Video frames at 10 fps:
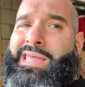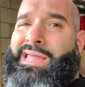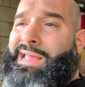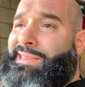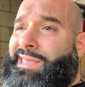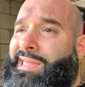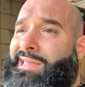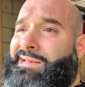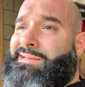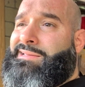and
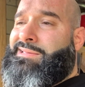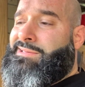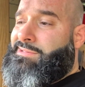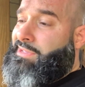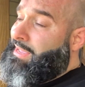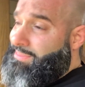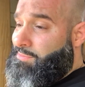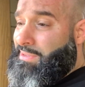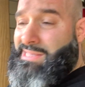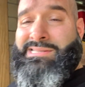then in the
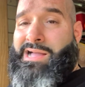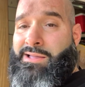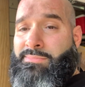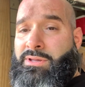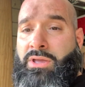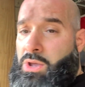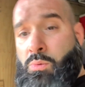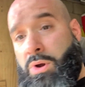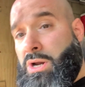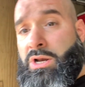meantime
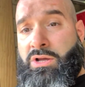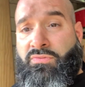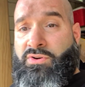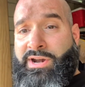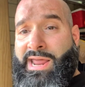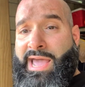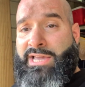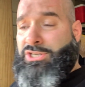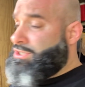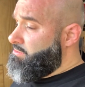we're going to look for a
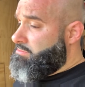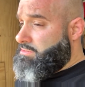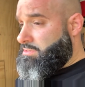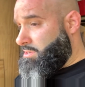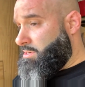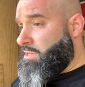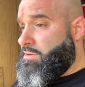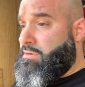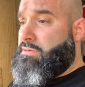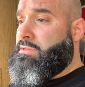dash,
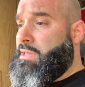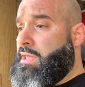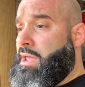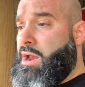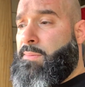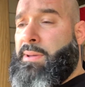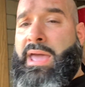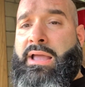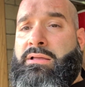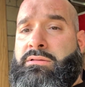another
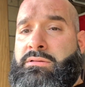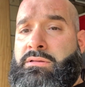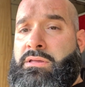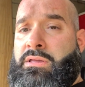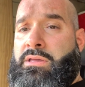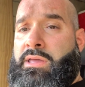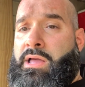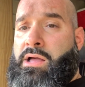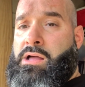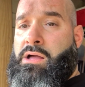airbag.
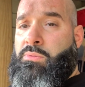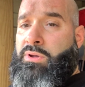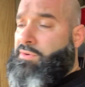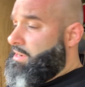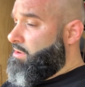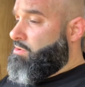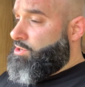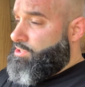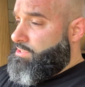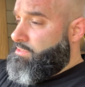Uh we already
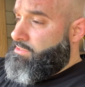ordered